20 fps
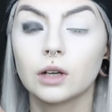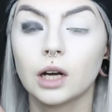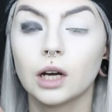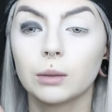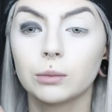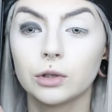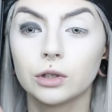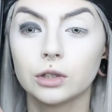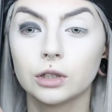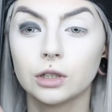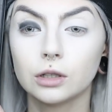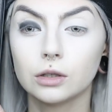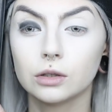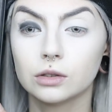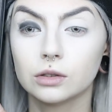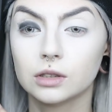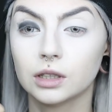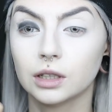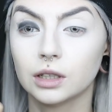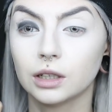now I'm gonna
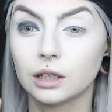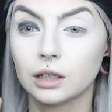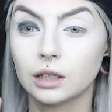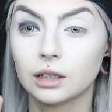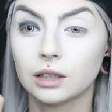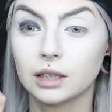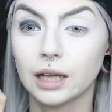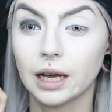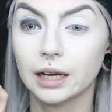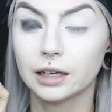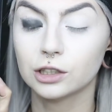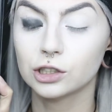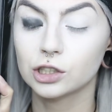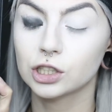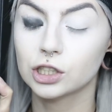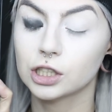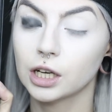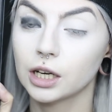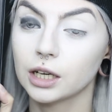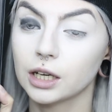use the Light and
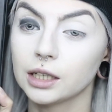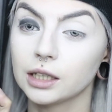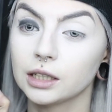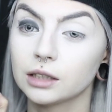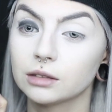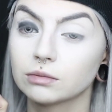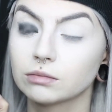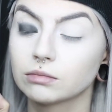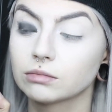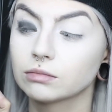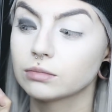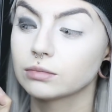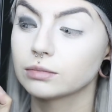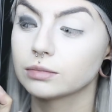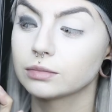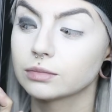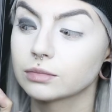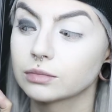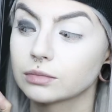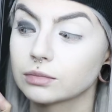Shade
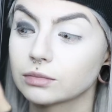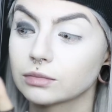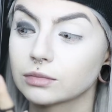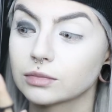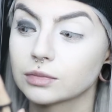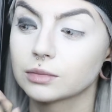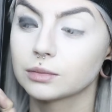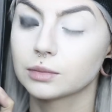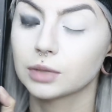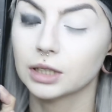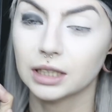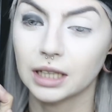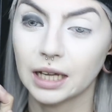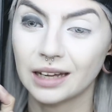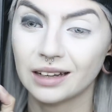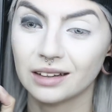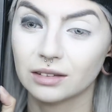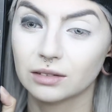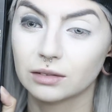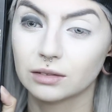
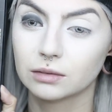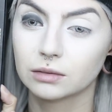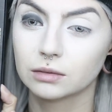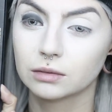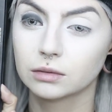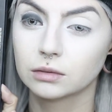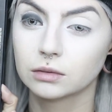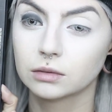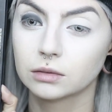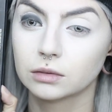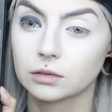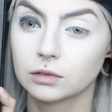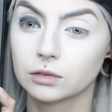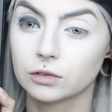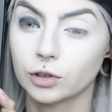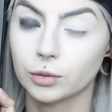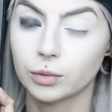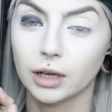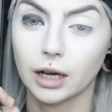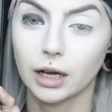palette
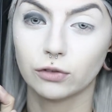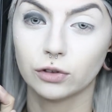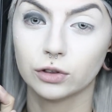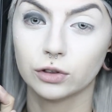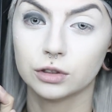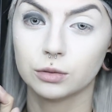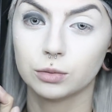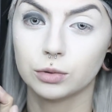from Kat Von D